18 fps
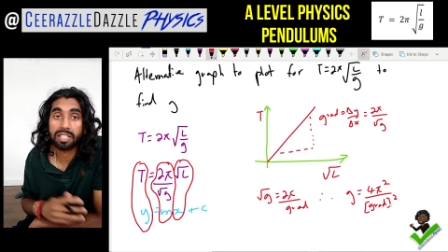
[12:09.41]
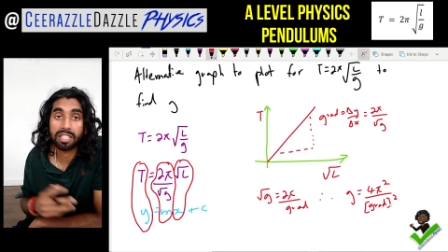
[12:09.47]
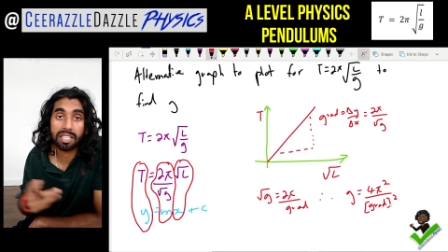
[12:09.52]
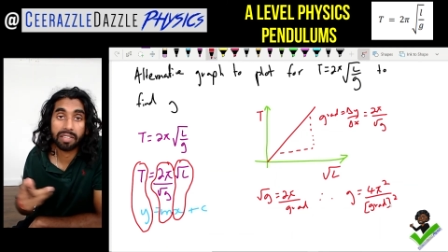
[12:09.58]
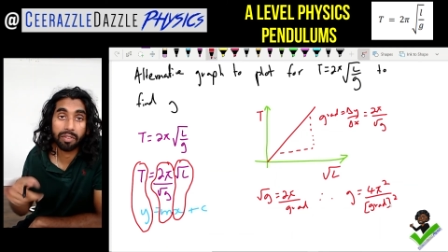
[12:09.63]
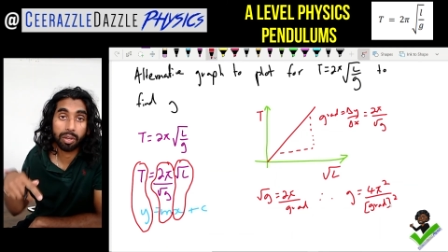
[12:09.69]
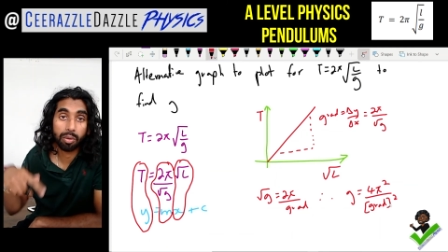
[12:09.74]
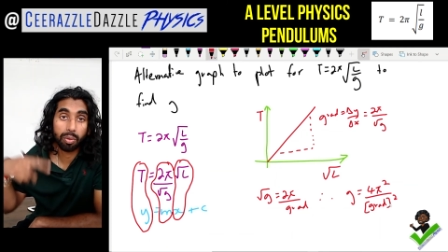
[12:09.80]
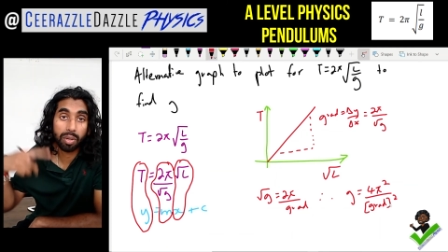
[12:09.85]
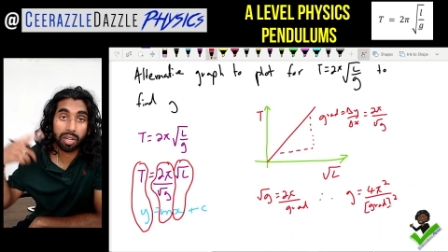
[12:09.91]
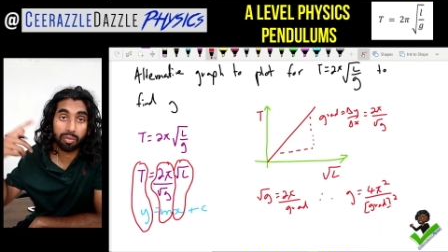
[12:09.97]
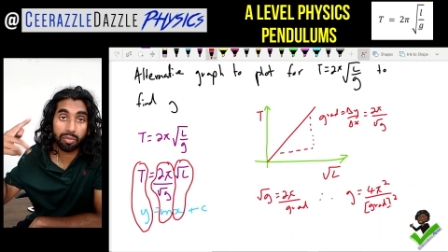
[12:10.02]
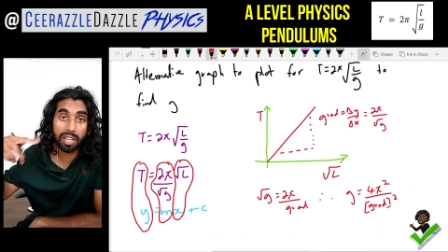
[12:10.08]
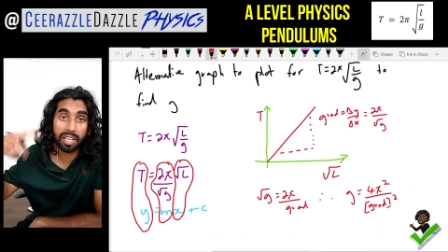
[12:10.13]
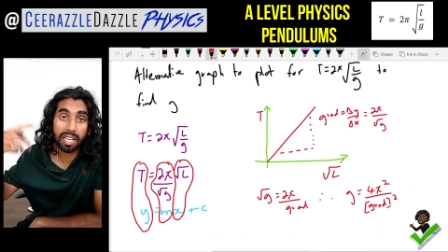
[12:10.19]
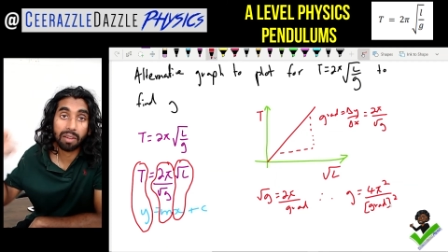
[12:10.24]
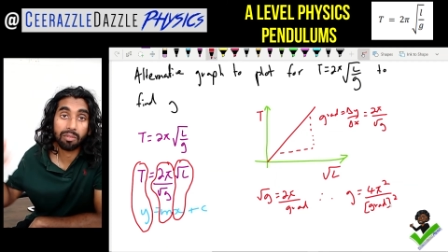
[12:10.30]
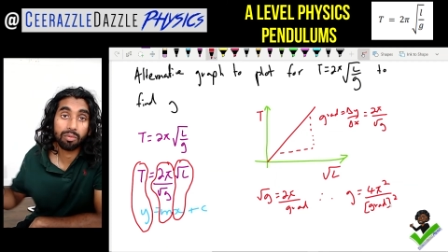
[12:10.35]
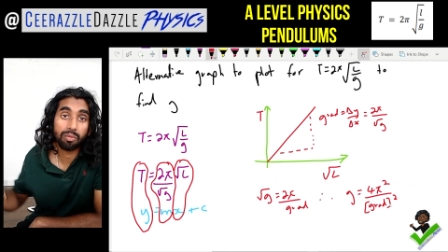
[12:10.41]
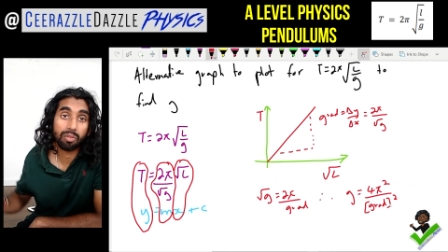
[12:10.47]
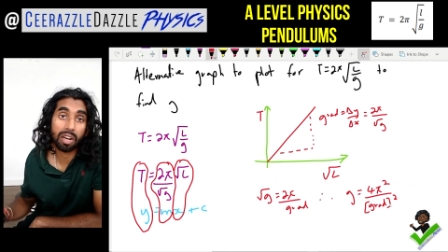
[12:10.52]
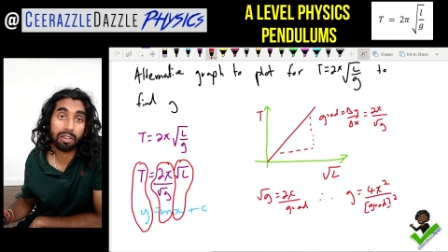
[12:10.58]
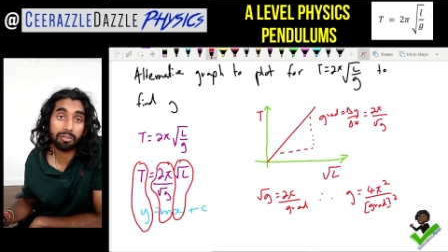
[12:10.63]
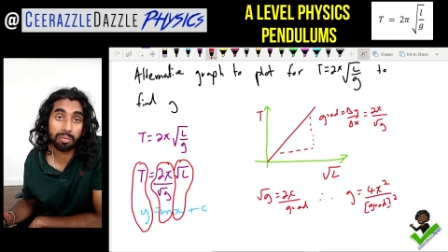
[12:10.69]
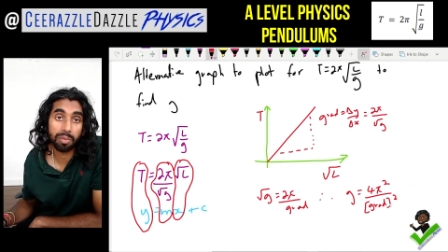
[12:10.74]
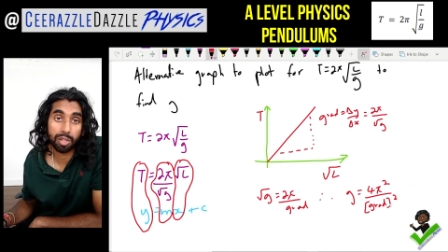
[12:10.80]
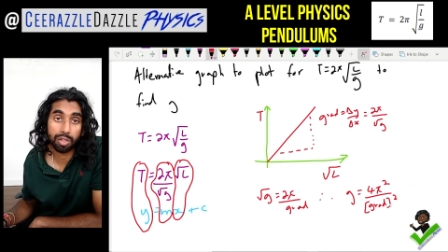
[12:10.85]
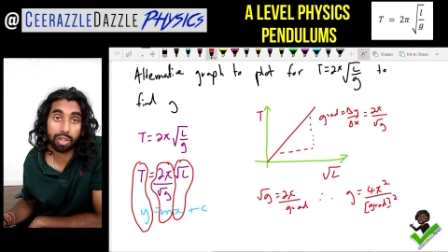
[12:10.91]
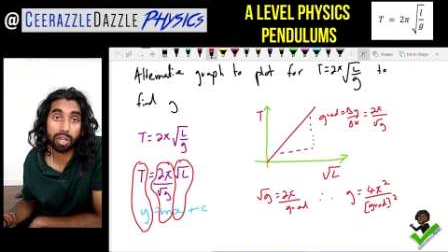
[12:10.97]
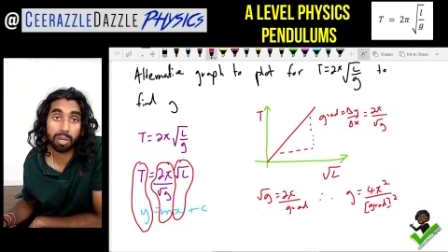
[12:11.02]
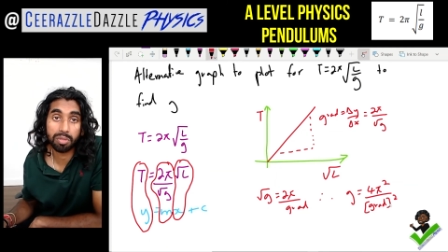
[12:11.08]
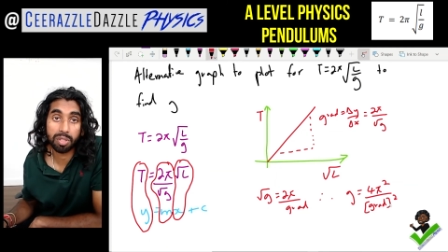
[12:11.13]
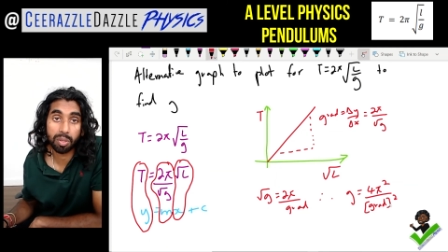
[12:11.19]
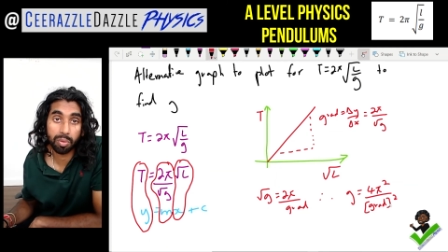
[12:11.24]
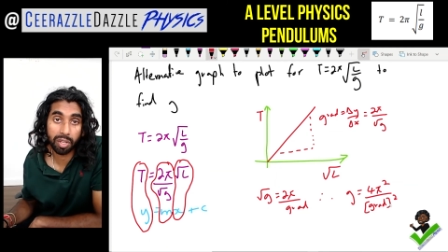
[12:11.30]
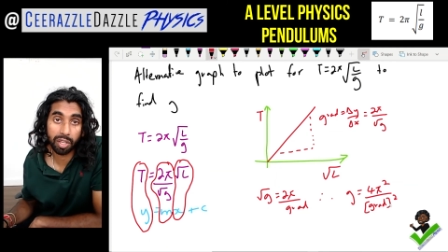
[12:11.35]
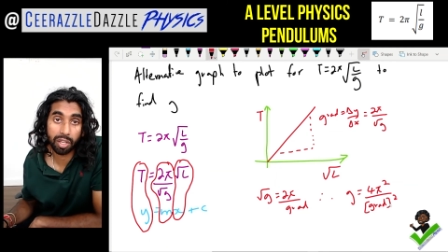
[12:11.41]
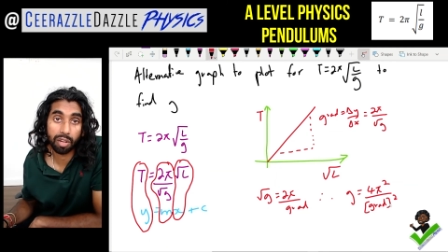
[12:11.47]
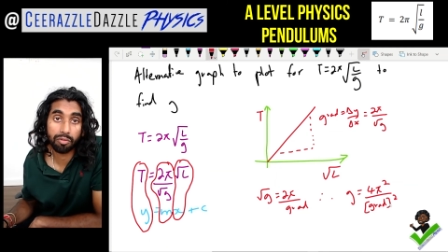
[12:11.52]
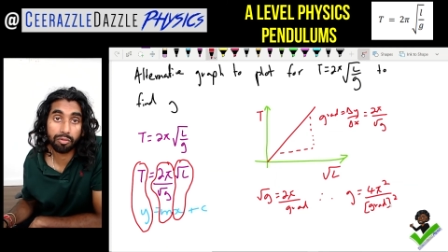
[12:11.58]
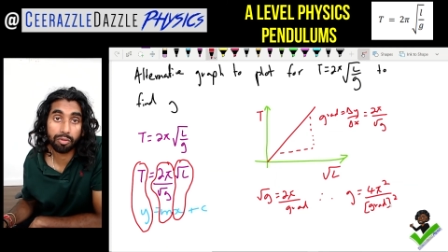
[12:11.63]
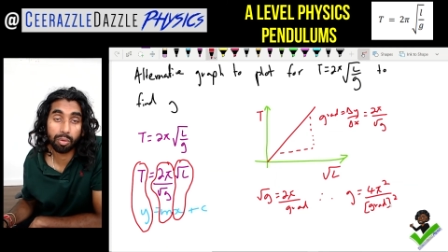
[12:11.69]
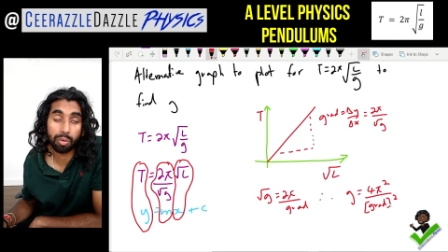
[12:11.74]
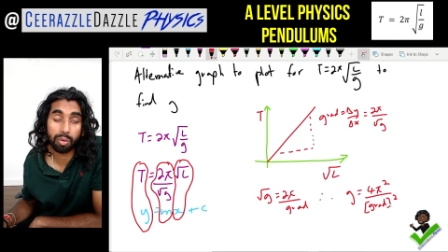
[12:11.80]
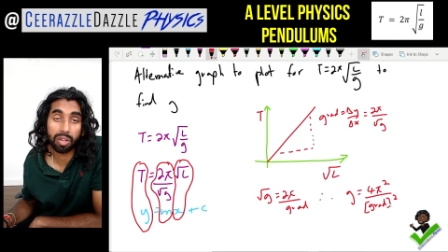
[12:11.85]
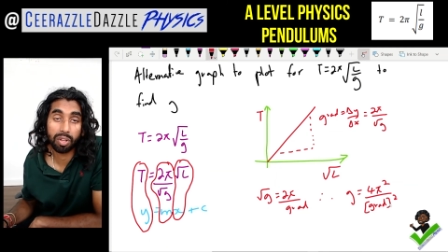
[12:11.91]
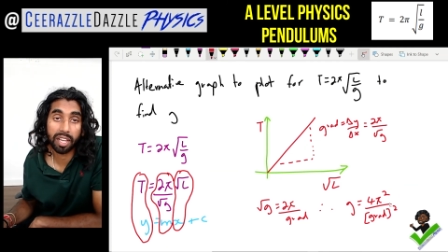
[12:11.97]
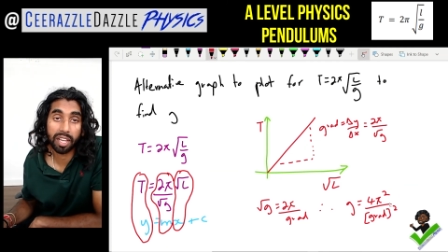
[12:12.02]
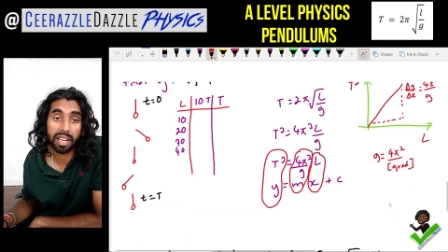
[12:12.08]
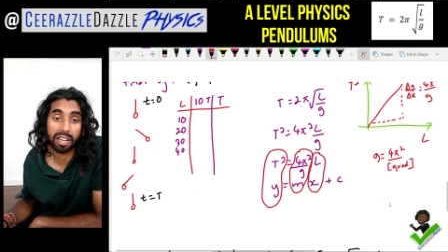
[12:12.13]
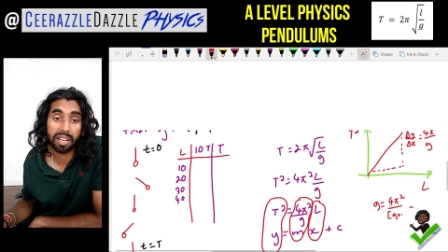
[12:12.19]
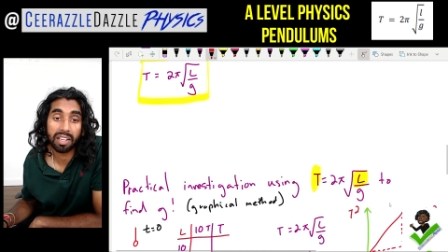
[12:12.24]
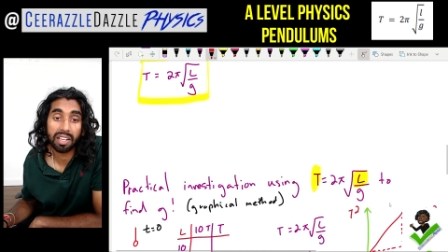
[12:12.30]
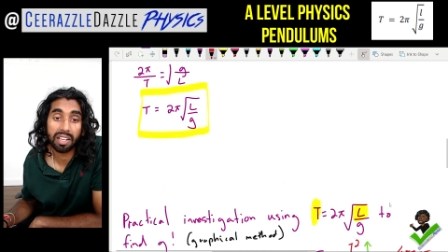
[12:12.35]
Let's have a quick recap right from the top so we can go through it all again.